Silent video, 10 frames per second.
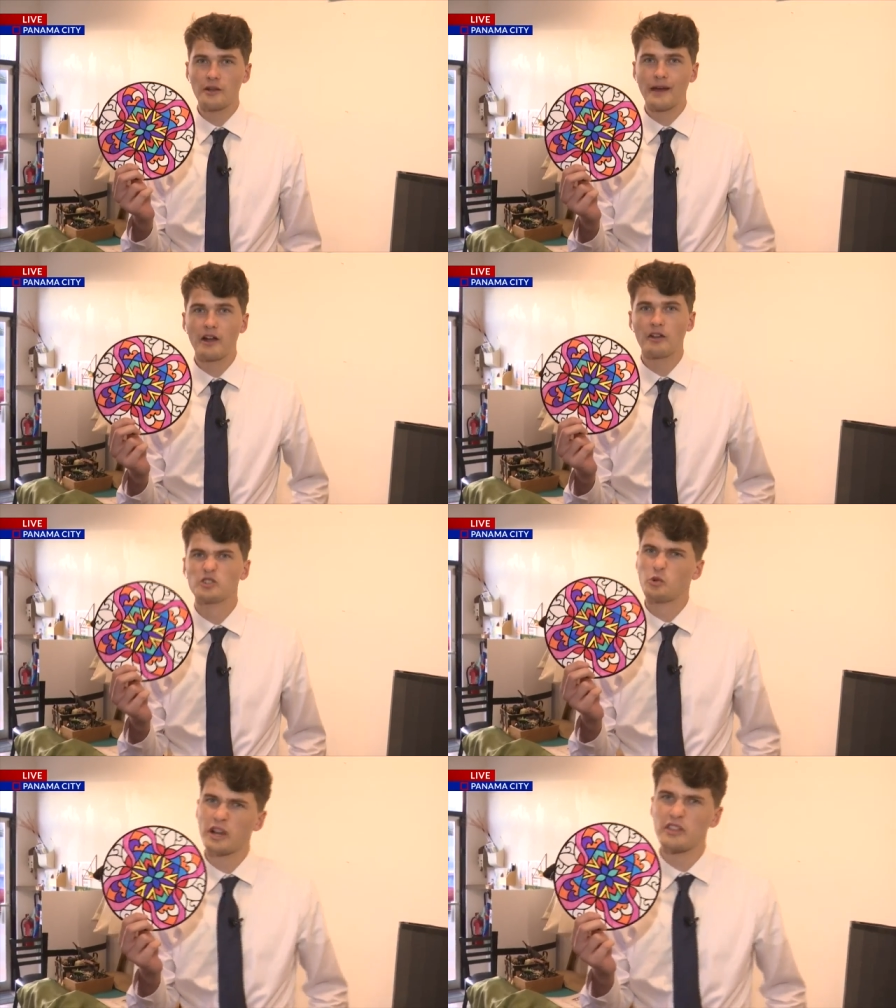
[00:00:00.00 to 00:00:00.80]
in about
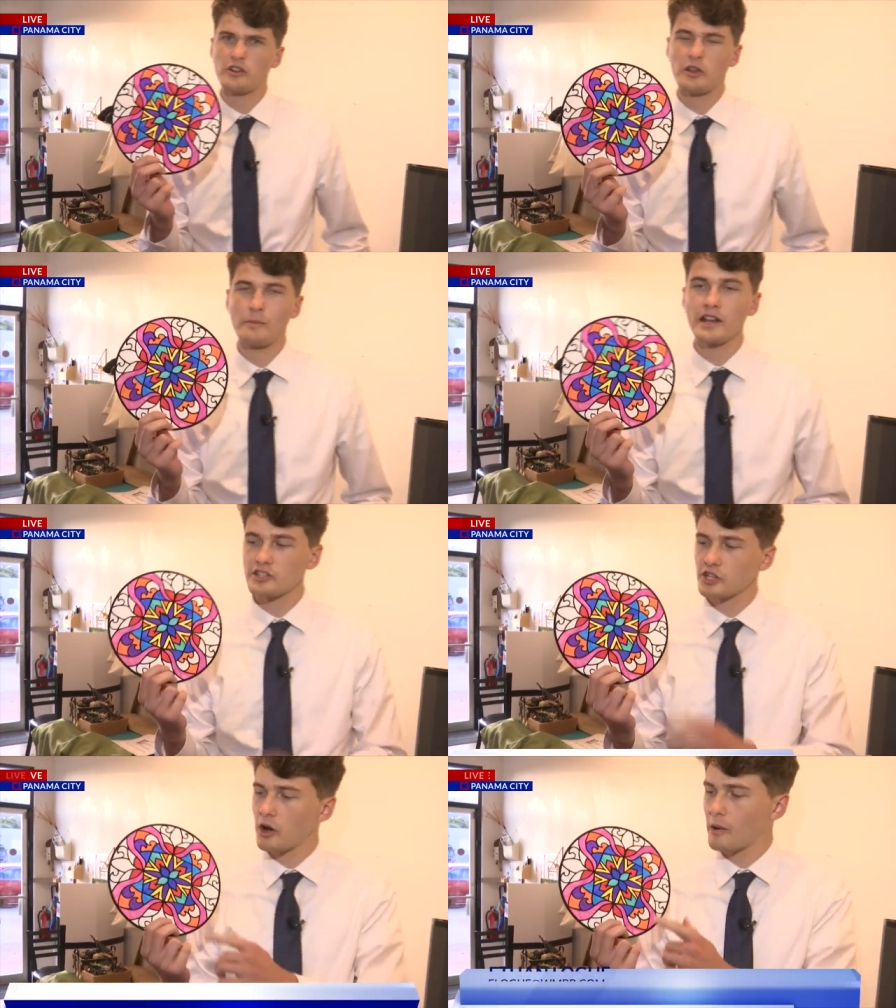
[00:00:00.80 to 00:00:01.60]
20, 30
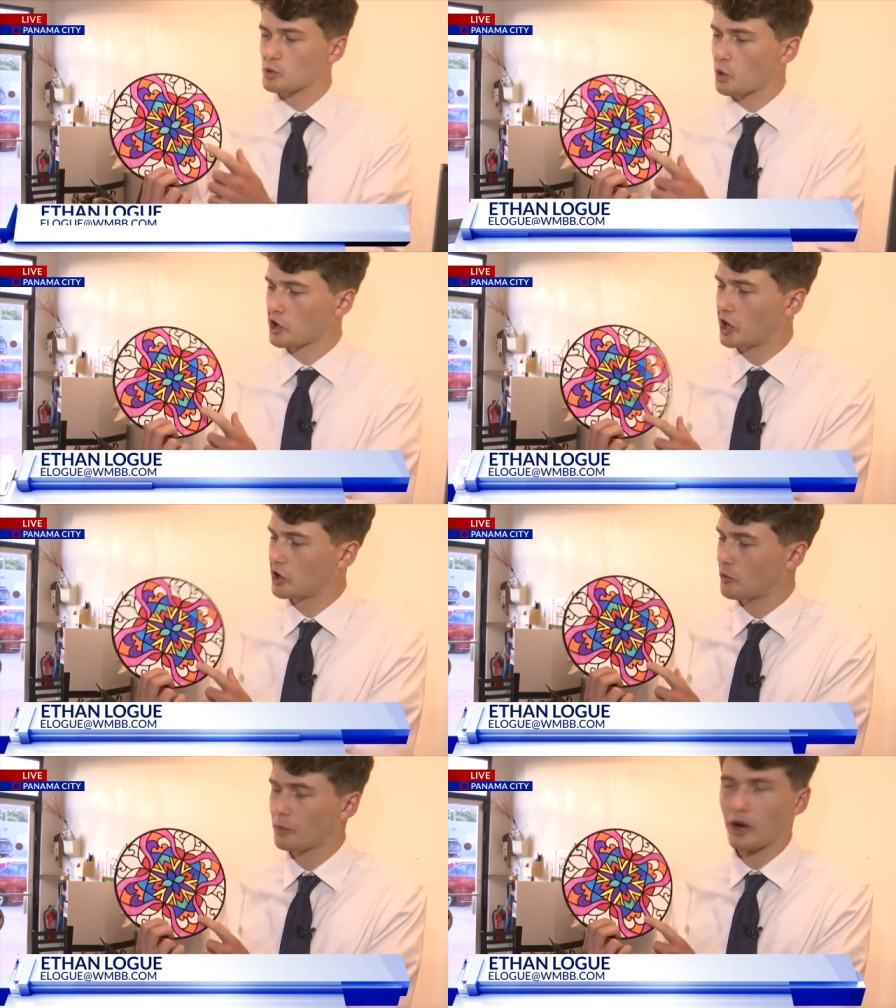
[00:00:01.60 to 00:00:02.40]
minutes ago, I was working on a
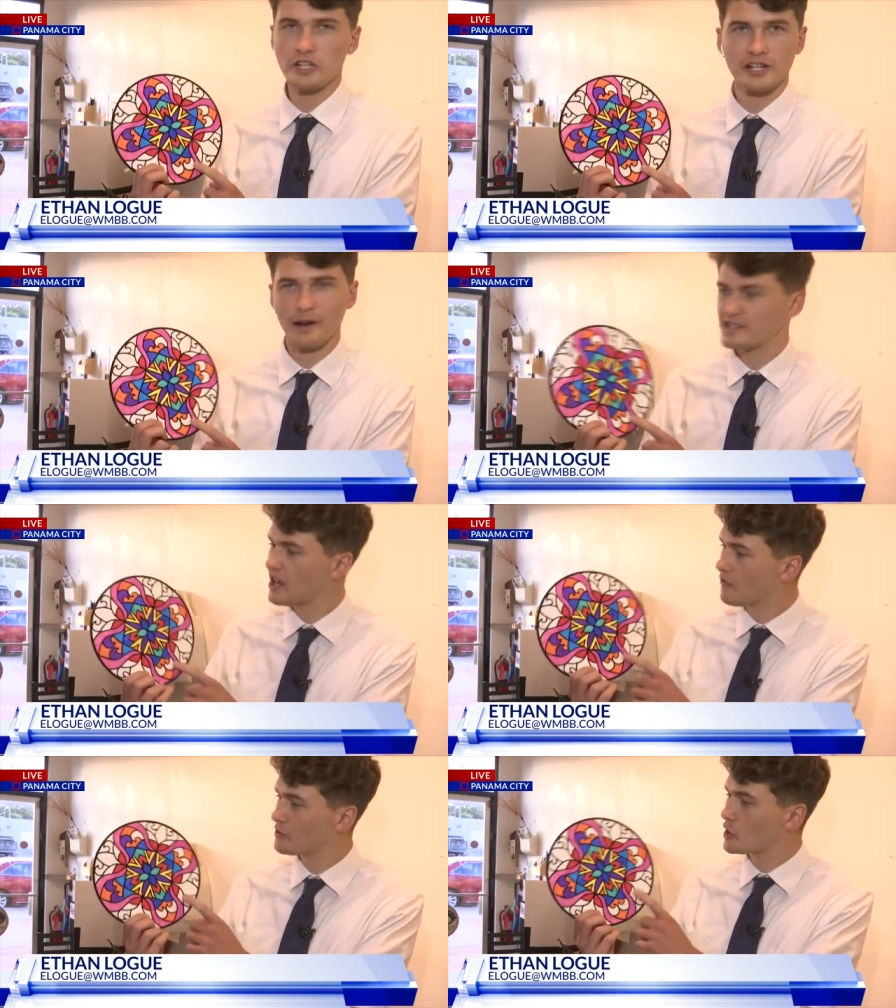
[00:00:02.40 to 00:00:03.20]
little project
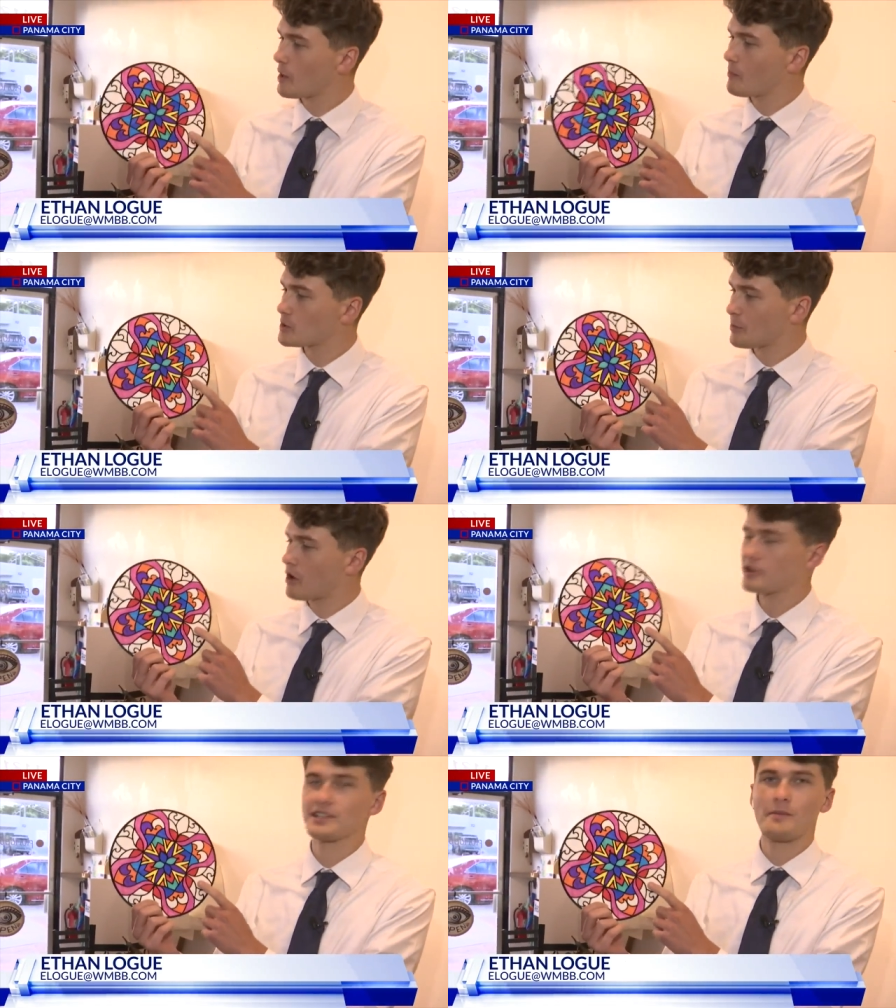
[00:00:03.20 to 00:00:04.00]
myself, and look how much
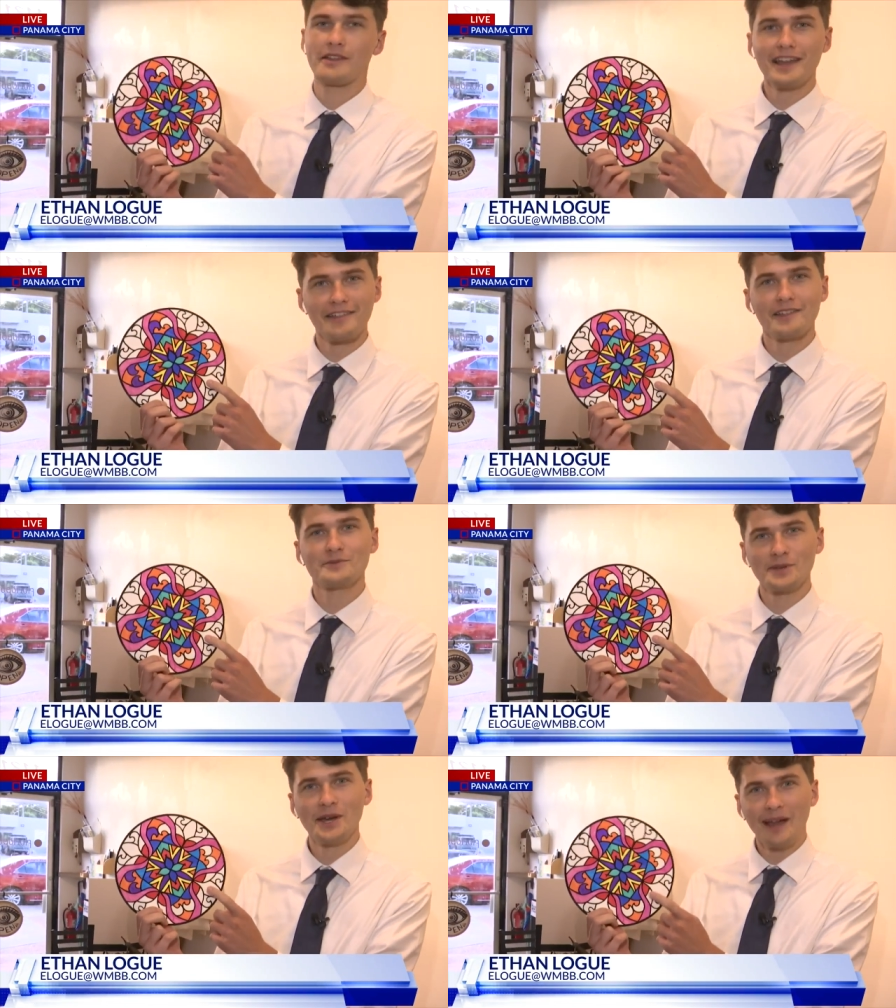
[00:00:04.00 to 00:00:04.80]
progress I made. Hey,
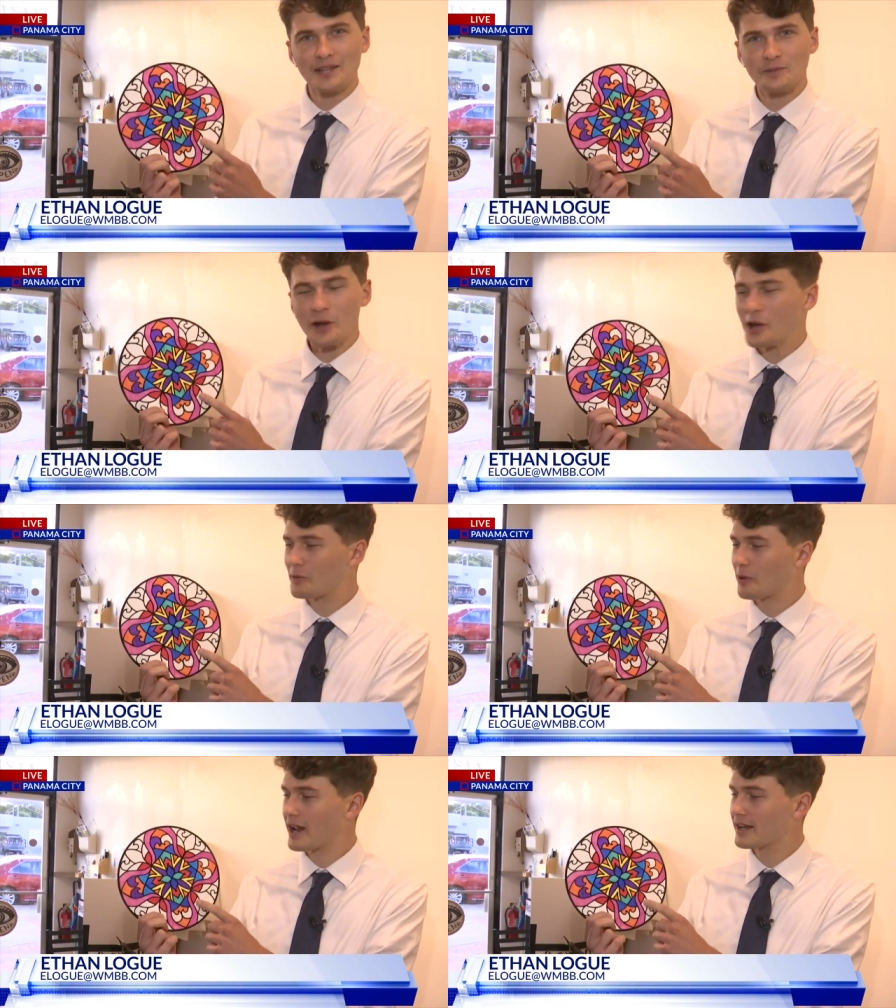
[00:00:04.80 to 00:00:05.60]
that's that's pretty good,
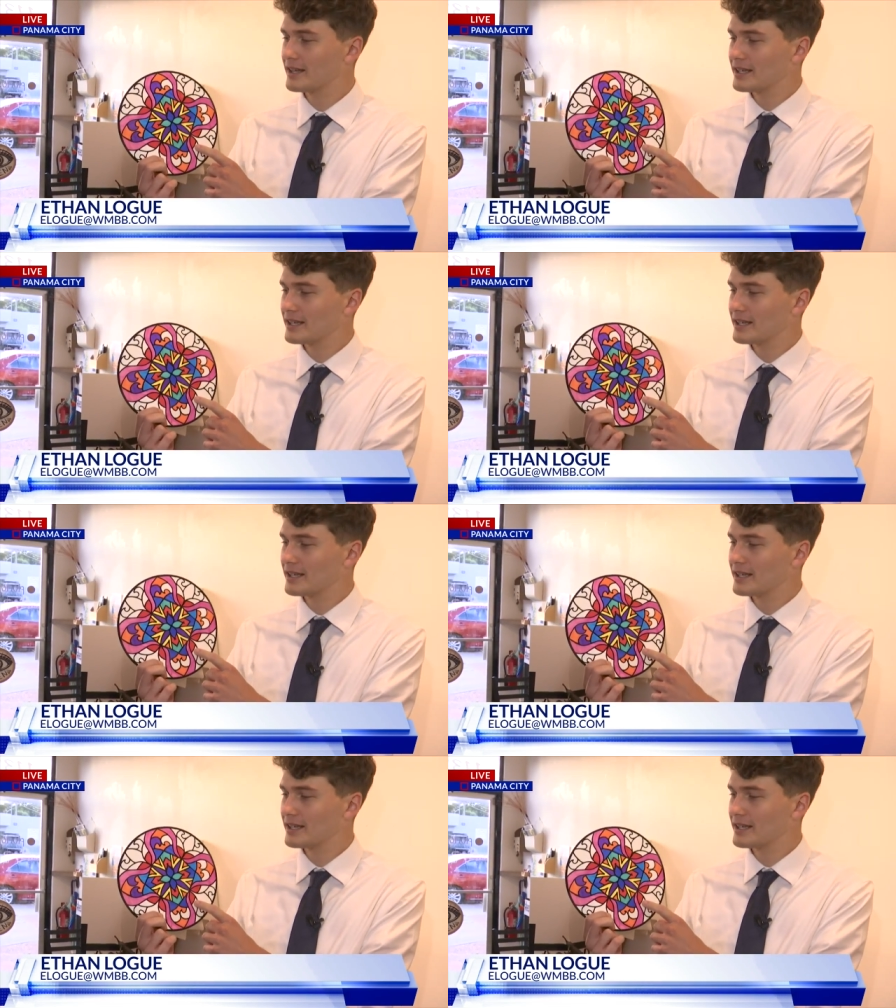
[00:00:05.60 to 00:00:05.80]
right?